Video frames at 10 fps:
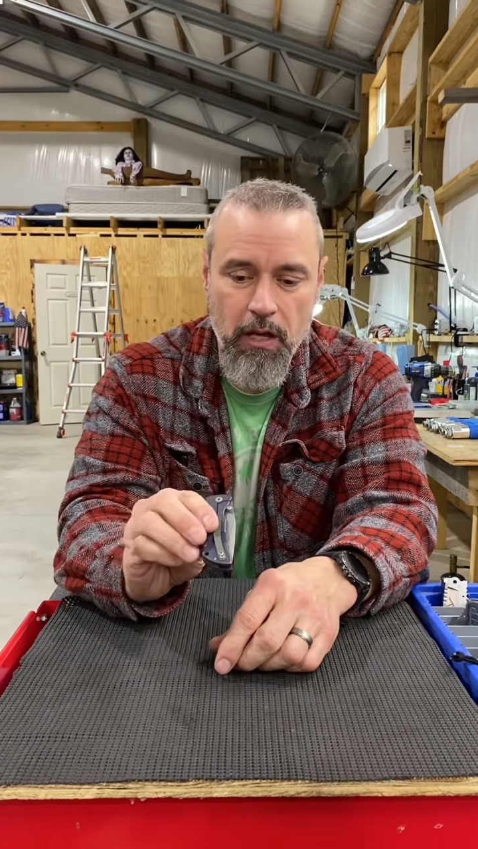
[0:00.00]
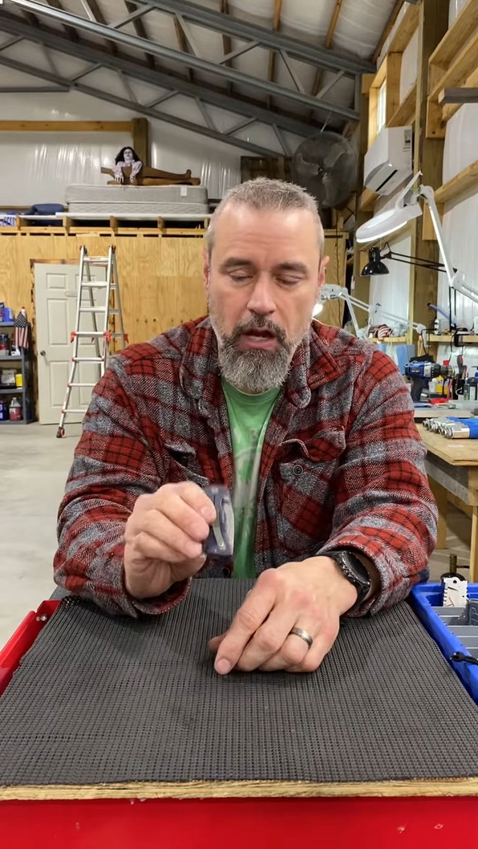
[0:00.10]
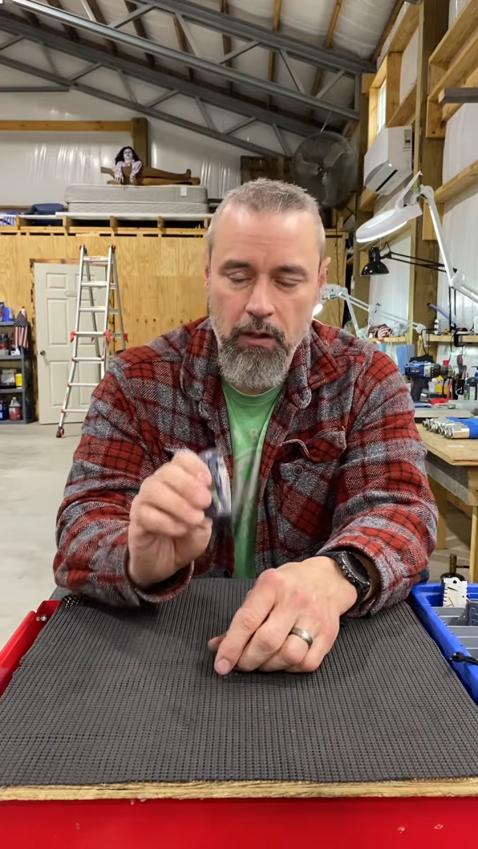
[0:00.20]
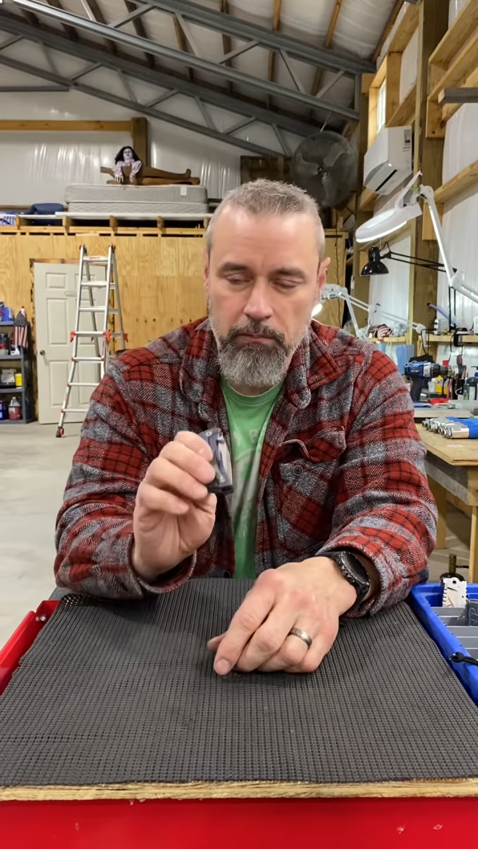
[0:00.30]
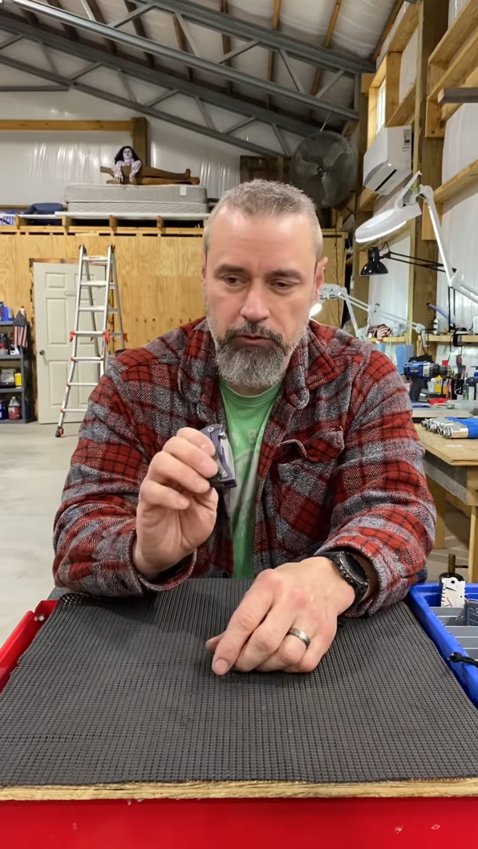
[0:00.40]

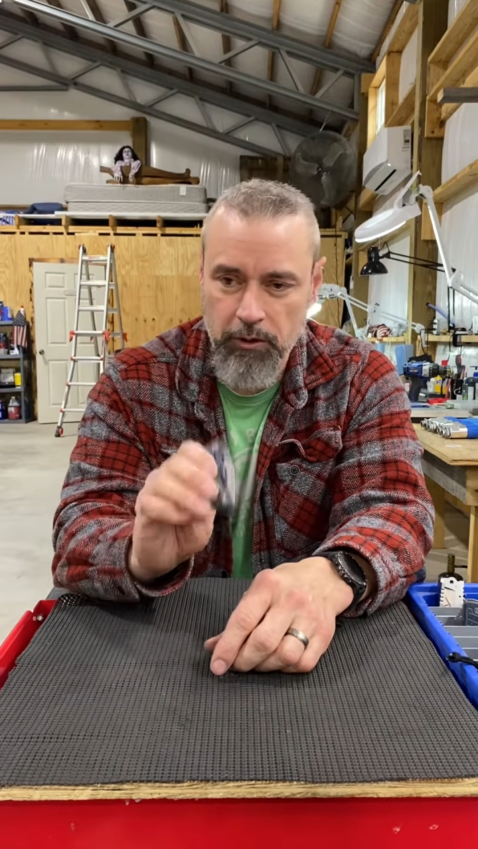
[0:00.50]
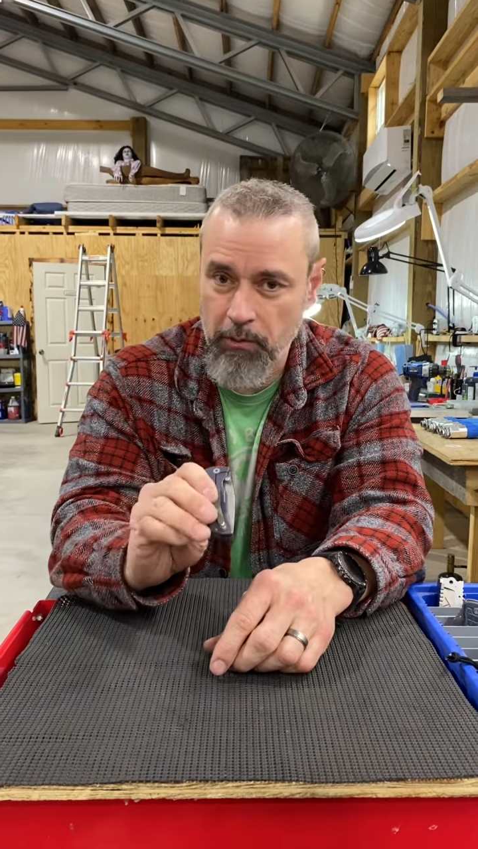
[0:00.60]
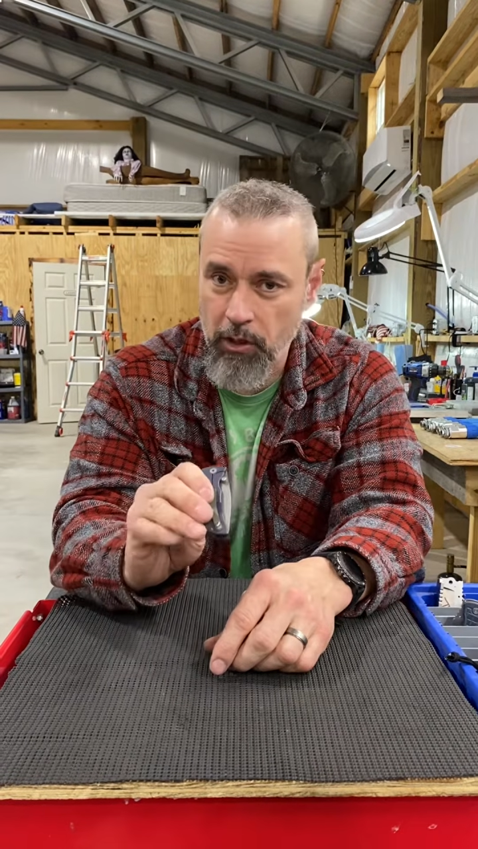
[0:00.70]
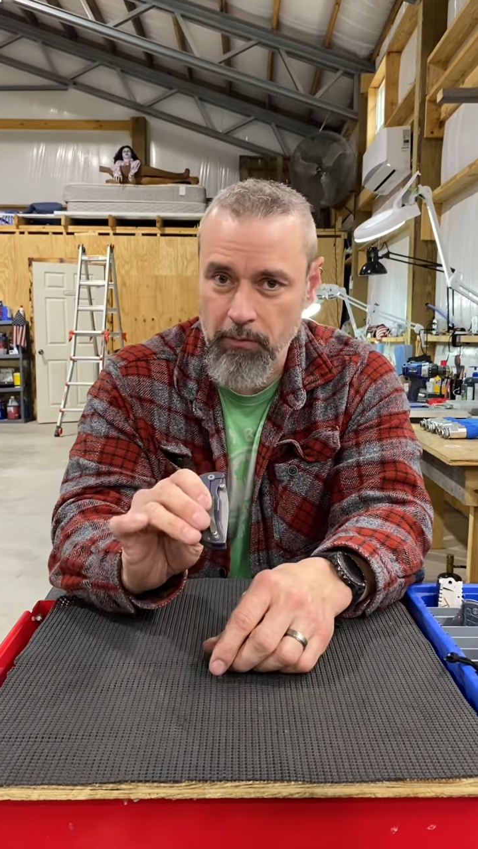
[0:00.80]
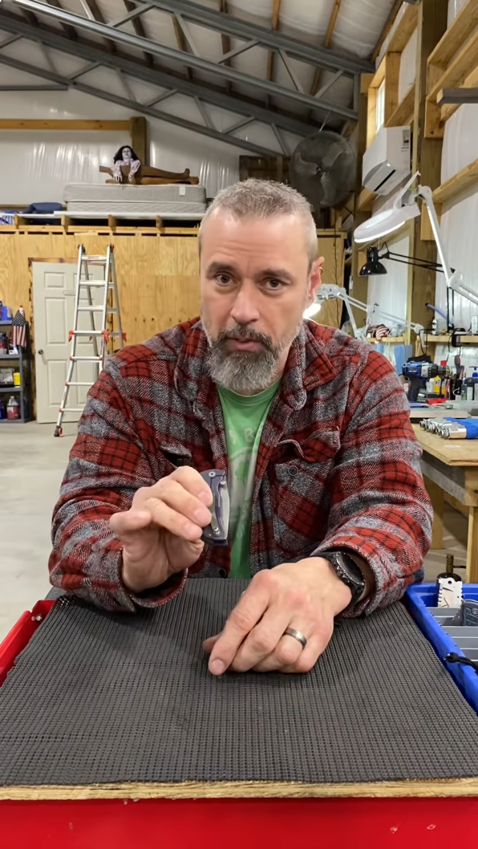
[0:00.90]
Some
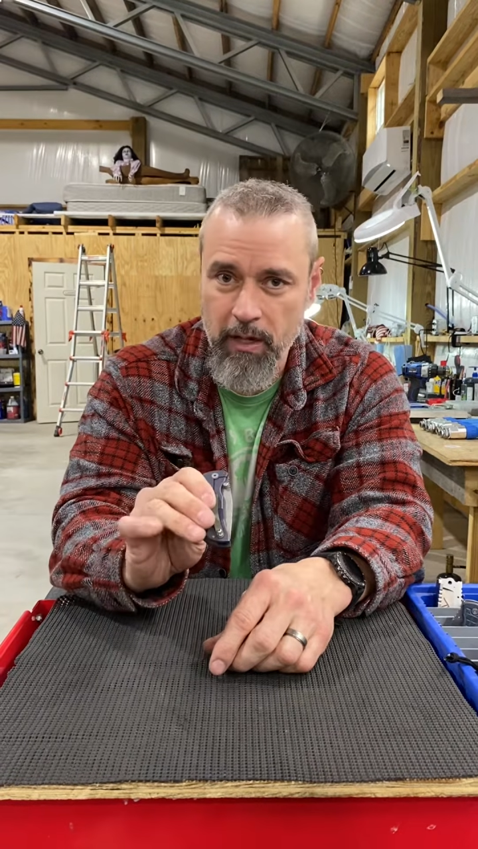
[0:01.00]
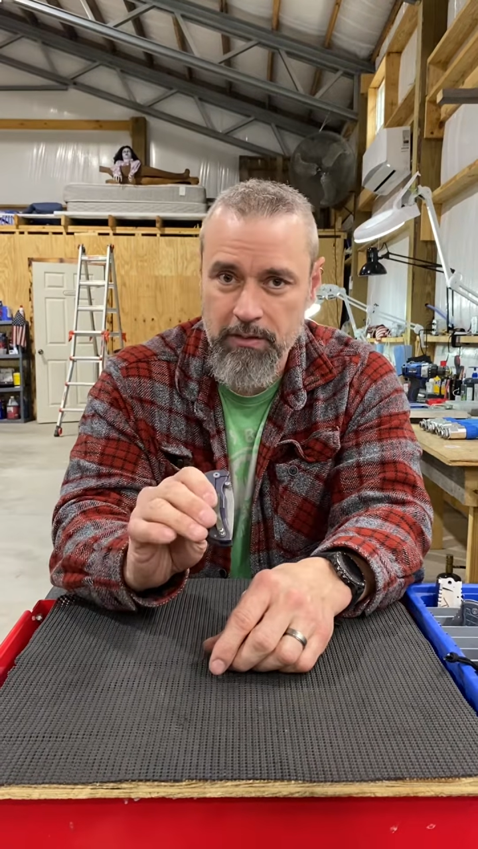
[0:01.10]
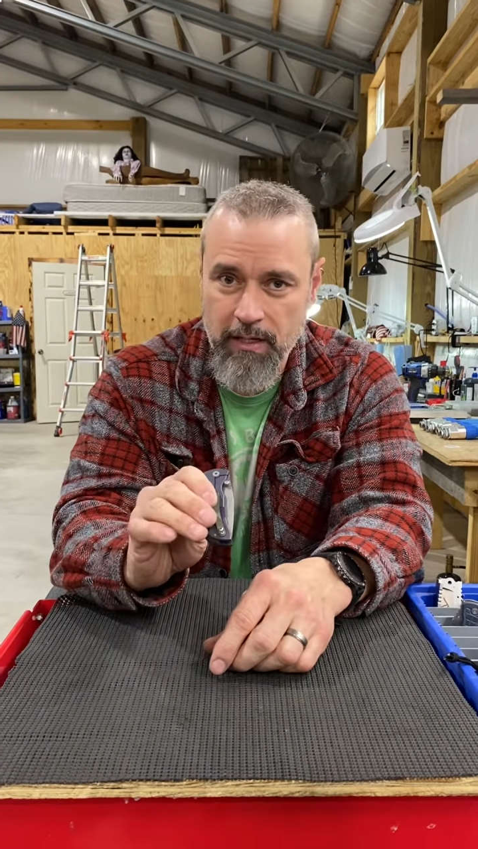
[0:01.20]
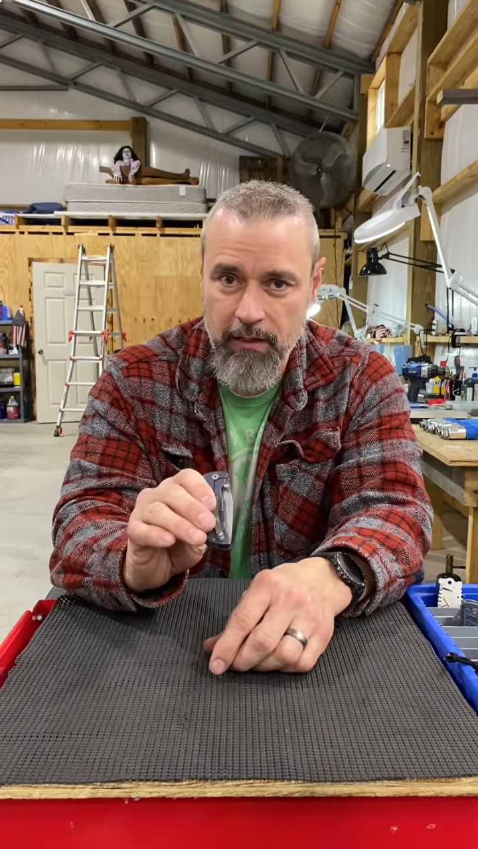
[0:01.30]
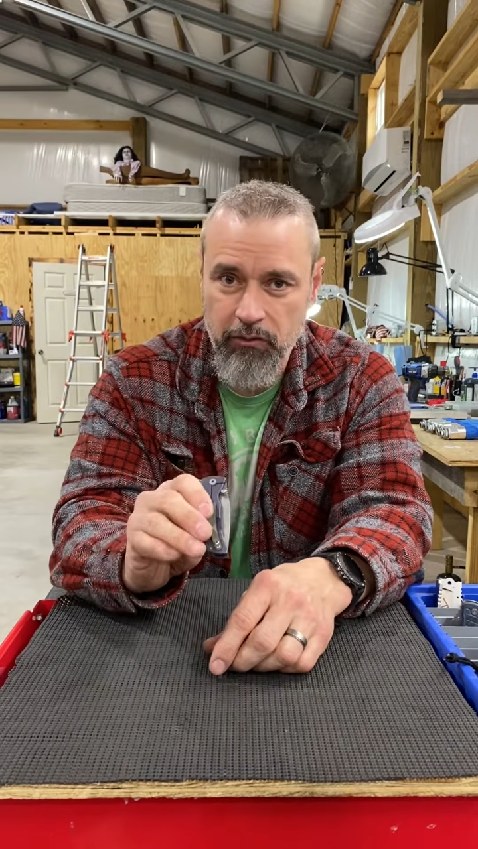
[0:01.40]
of the other
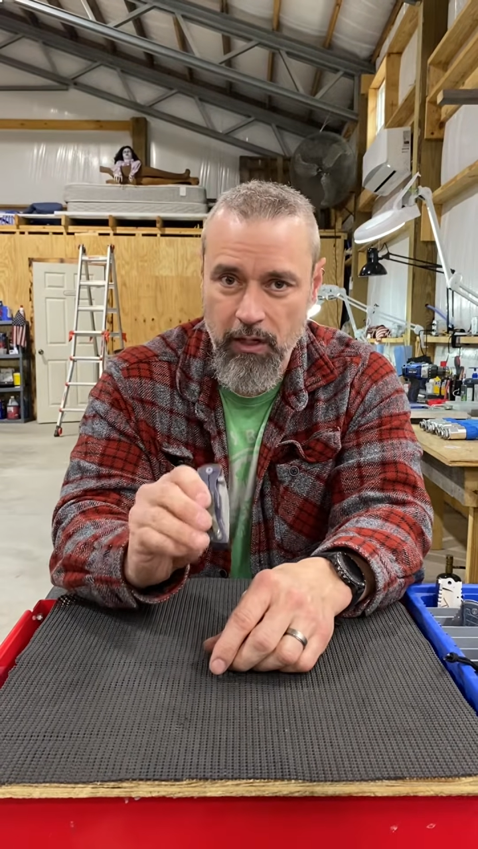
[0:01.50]
brands out